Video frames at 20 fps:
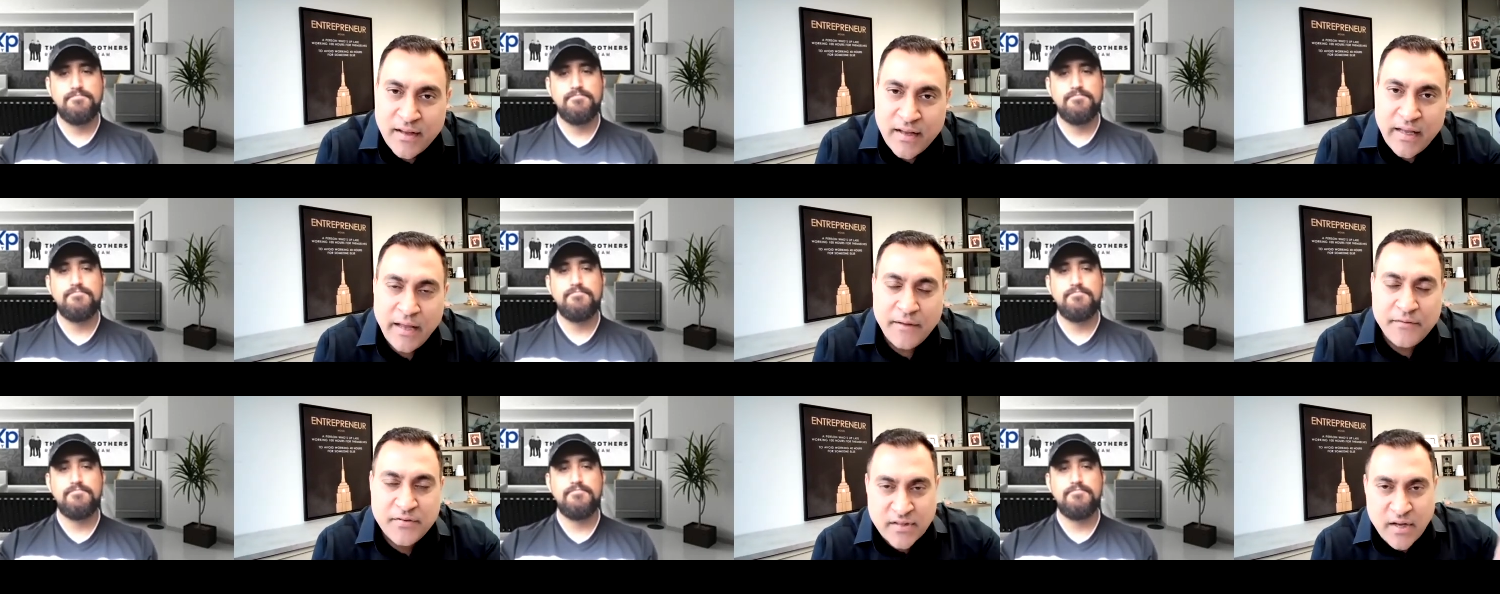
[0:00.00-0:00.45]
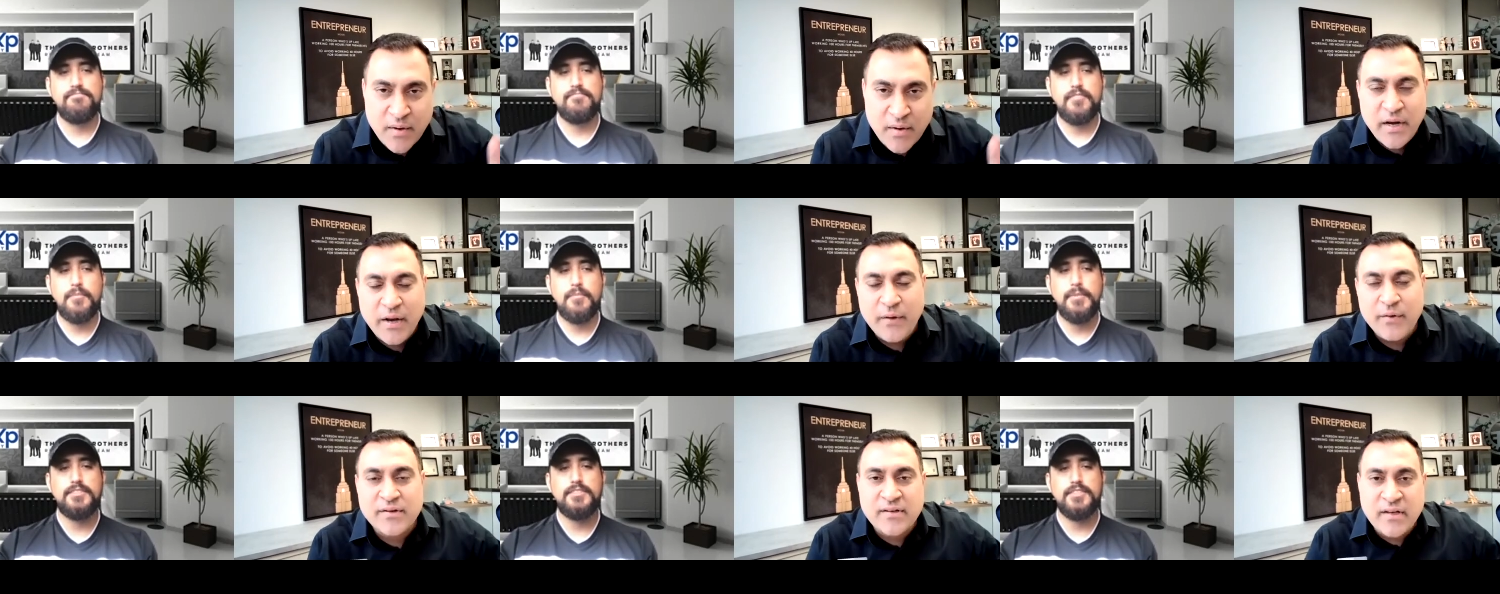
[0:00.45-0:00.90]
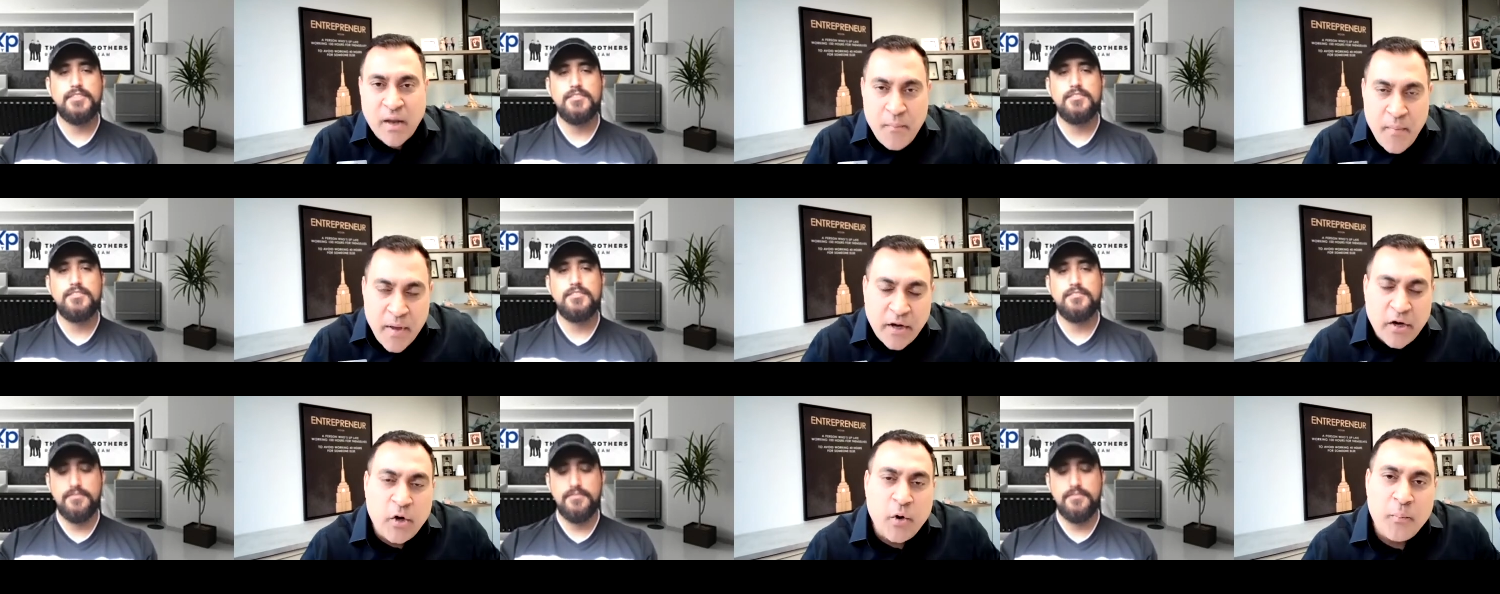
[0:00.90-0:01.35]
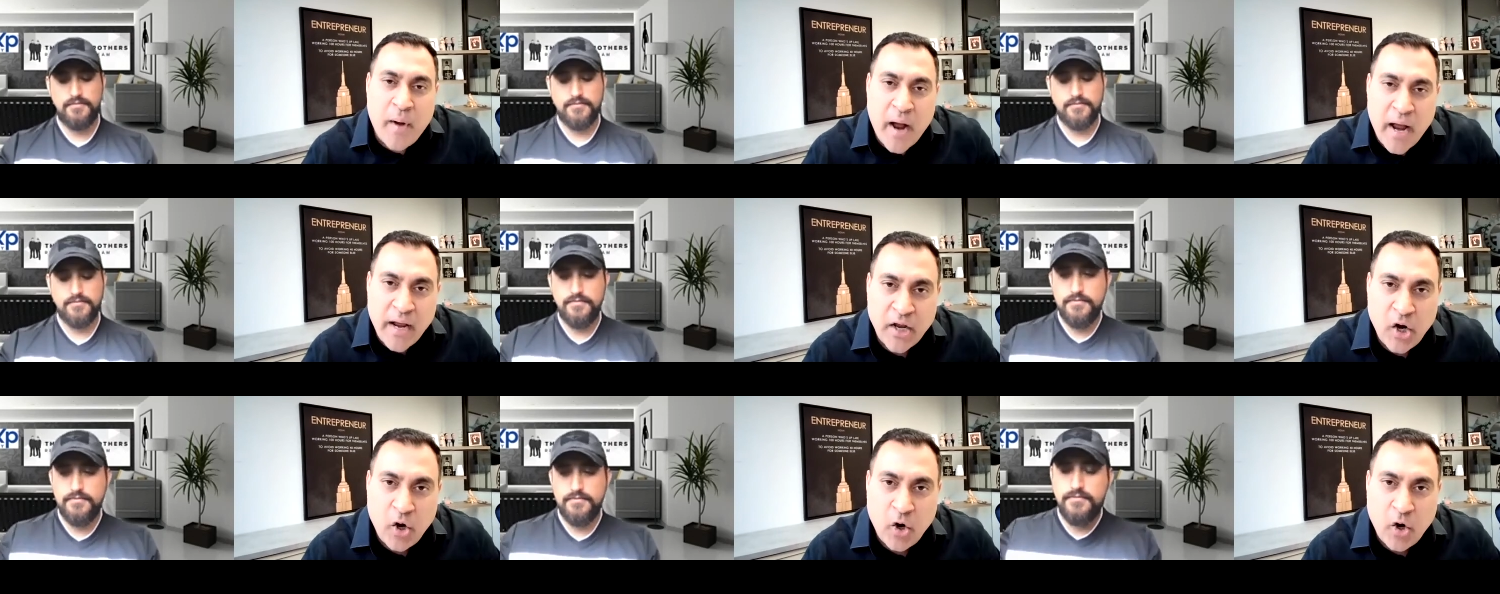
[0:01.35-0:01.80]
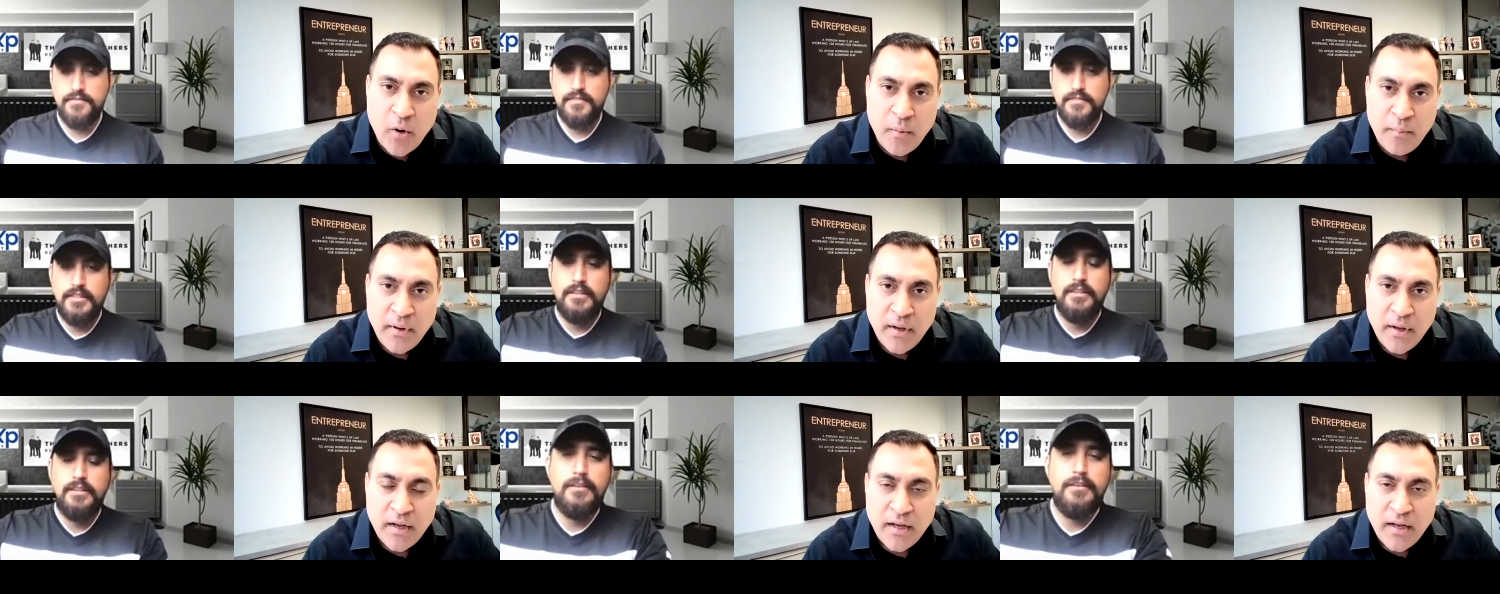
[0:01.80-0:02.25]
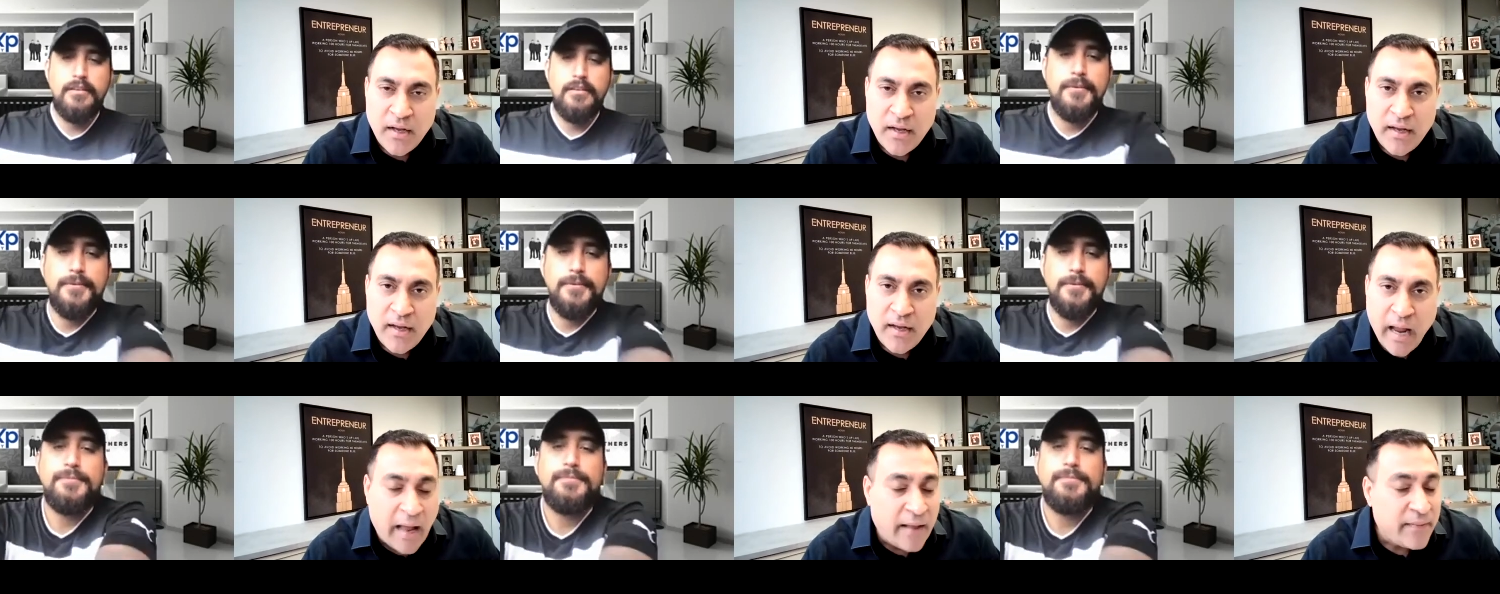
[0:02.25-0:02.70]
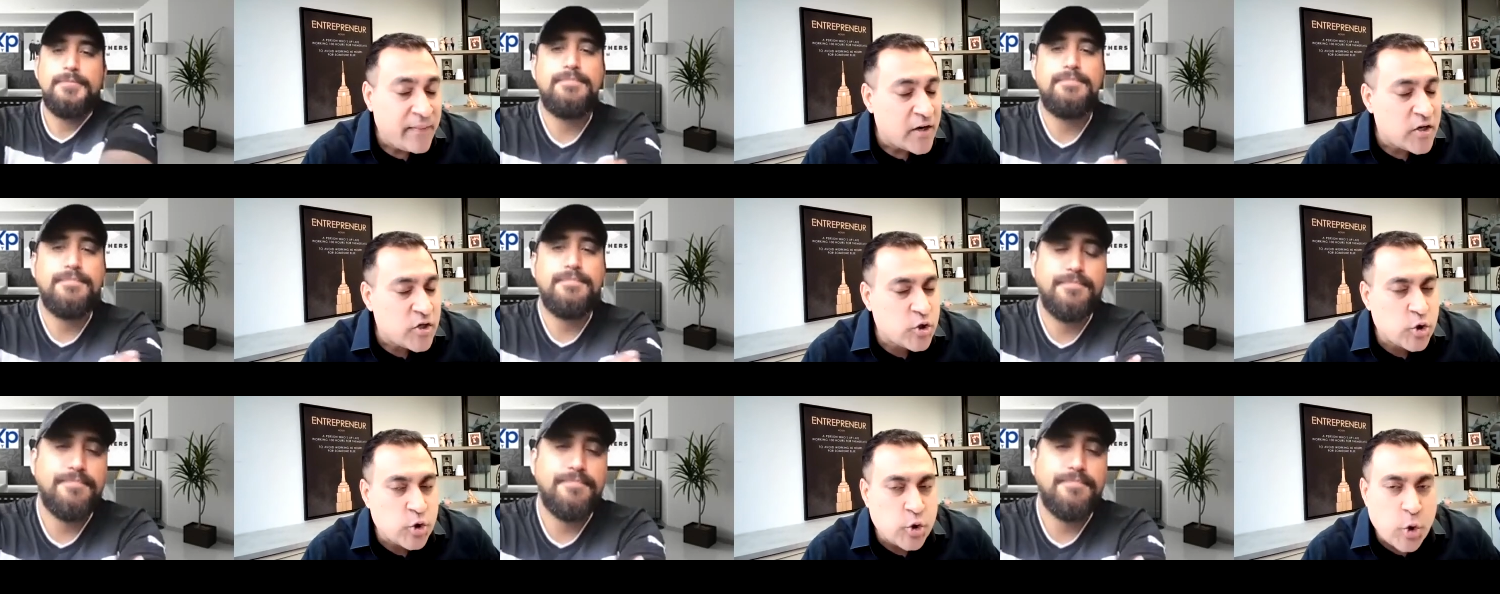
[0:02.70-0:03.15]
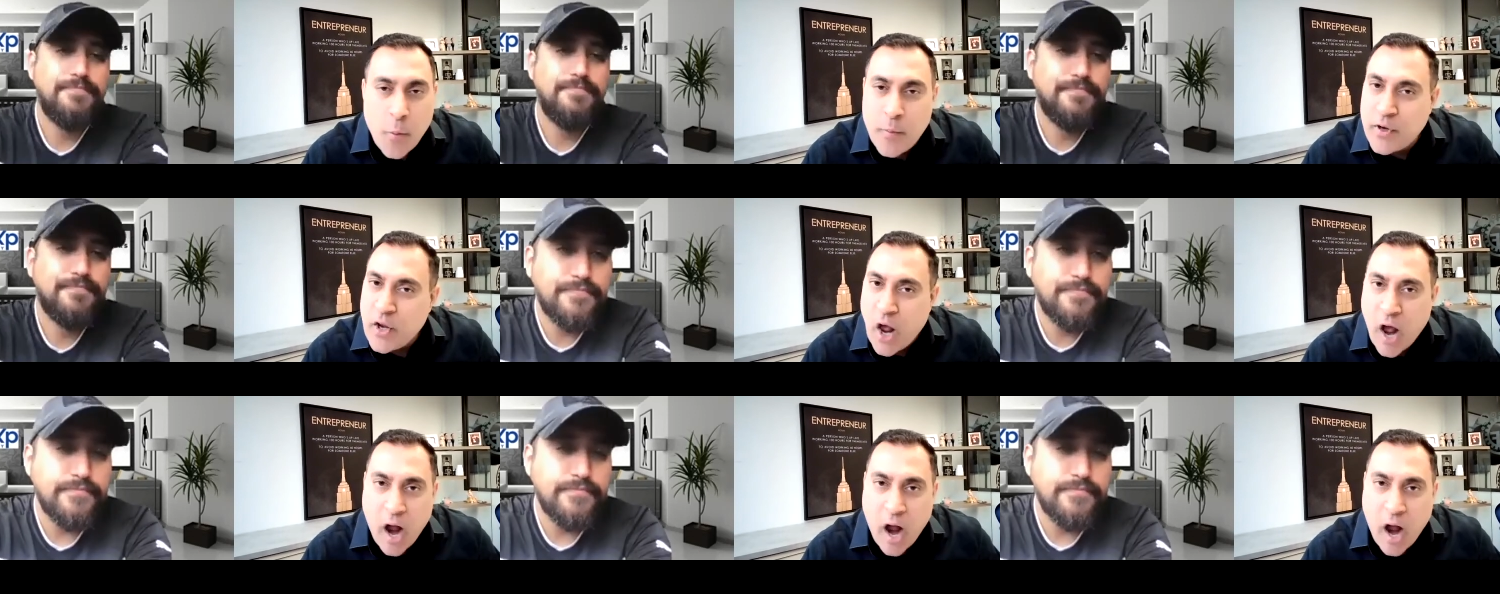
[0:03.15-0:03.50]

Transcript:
Speaker 1: If somebody was committed to buying a home, and there's so many